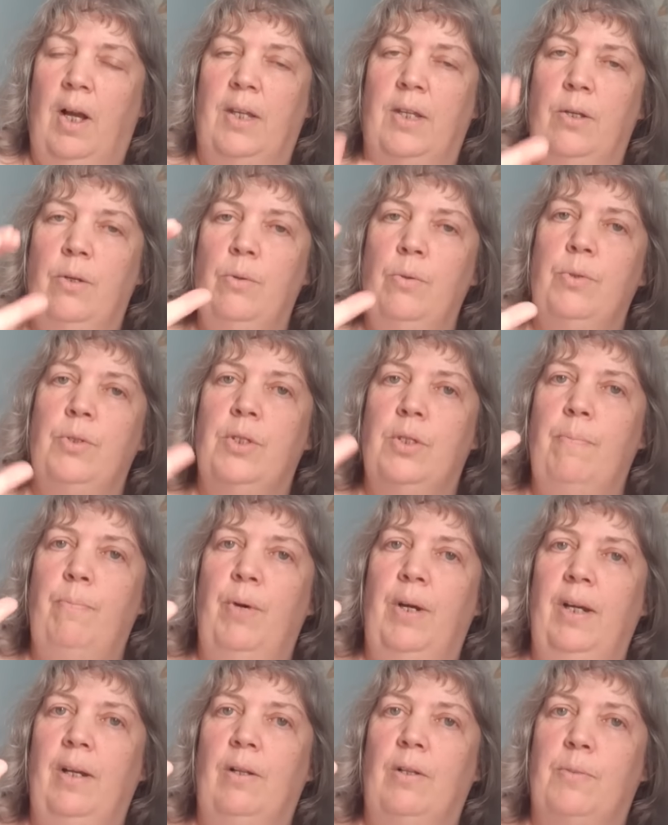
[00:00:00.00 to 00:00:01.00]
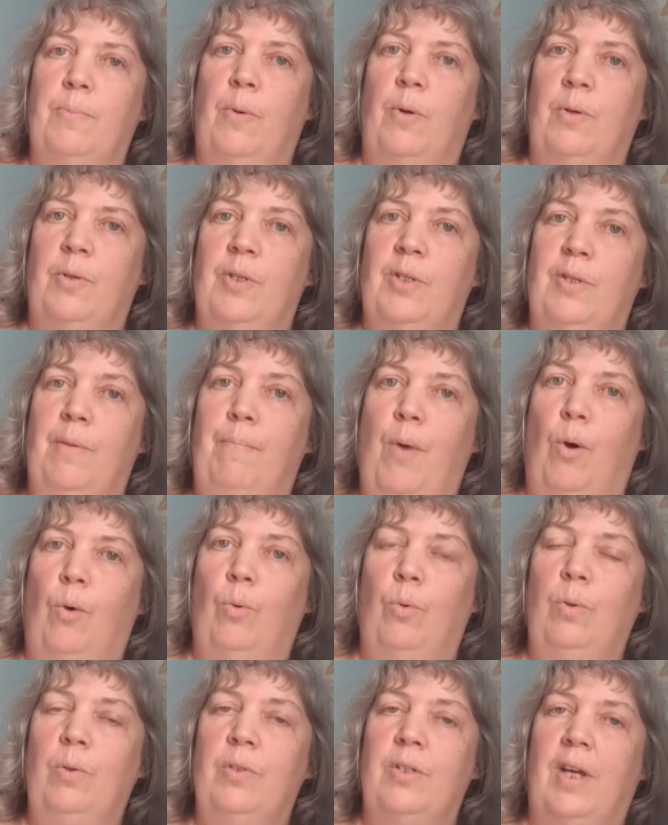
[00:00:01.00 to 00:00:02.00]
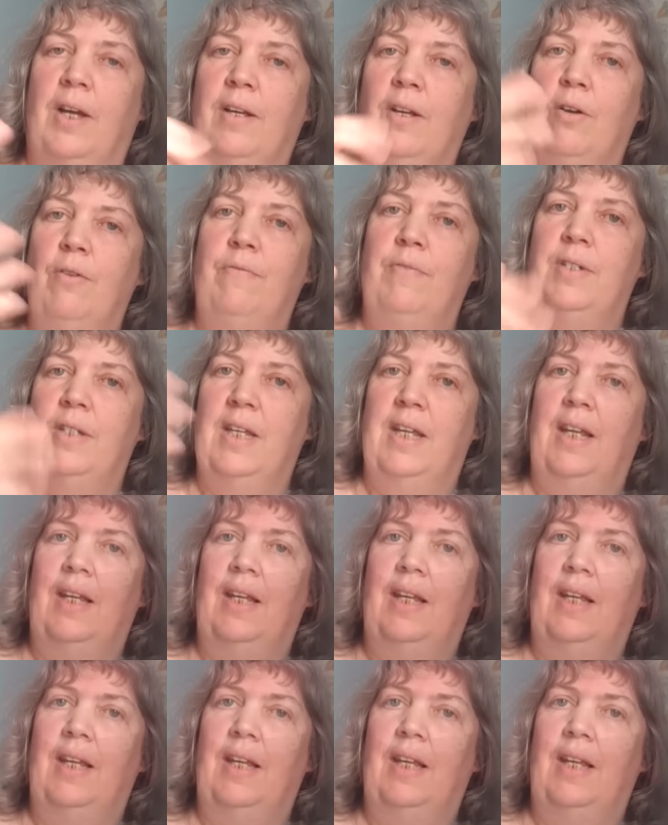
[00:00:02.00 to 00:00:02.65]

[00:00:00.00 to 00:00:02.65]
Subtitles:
used the Pringles box as a mould. I covered it